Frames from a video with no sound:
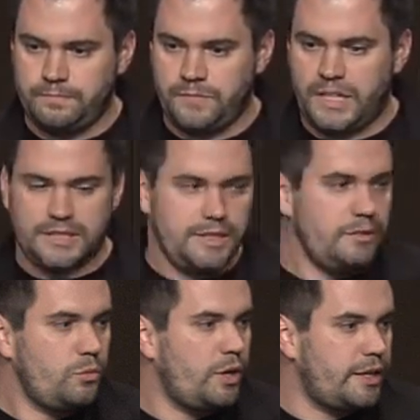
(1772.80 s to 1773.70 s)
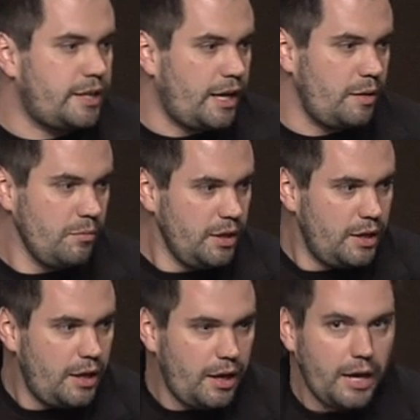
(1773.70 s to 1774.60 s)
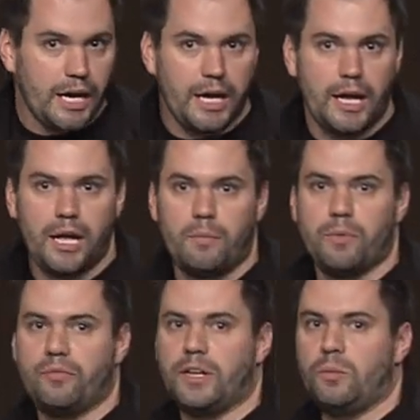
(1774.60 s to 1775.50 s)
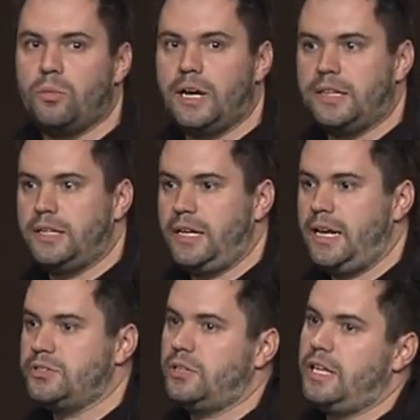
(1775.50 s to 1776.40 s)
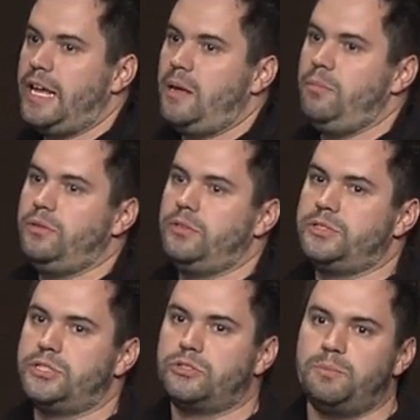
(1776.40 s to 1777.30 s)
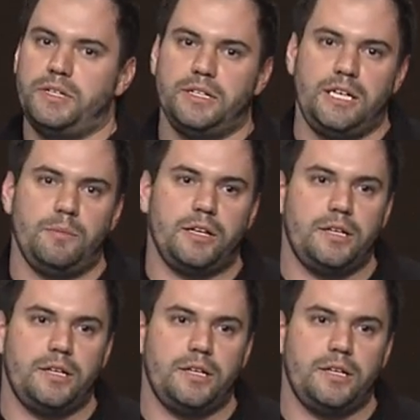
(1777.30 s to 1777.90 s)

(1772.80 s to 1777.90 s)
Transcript: That's it, we're out of time. I am available at the hands-on lab. There's a scripting team out